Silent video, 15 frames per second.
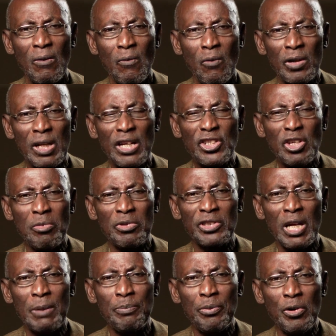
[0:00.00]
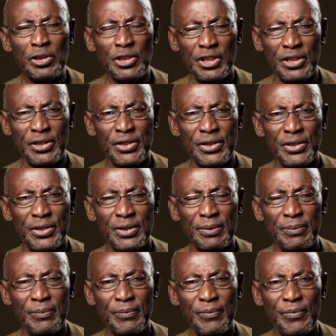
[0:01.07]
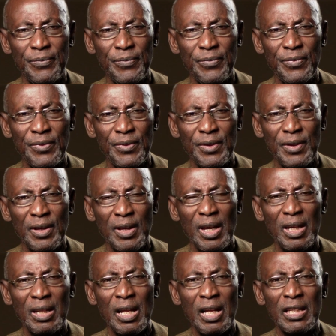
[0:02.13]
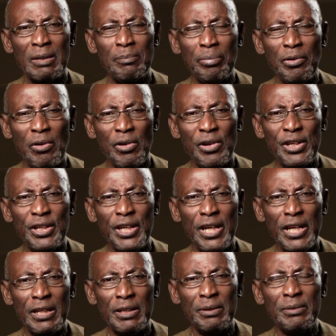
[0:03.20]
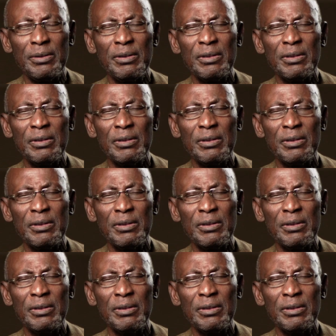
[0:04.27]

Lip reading: what are some of the approaches that are employed in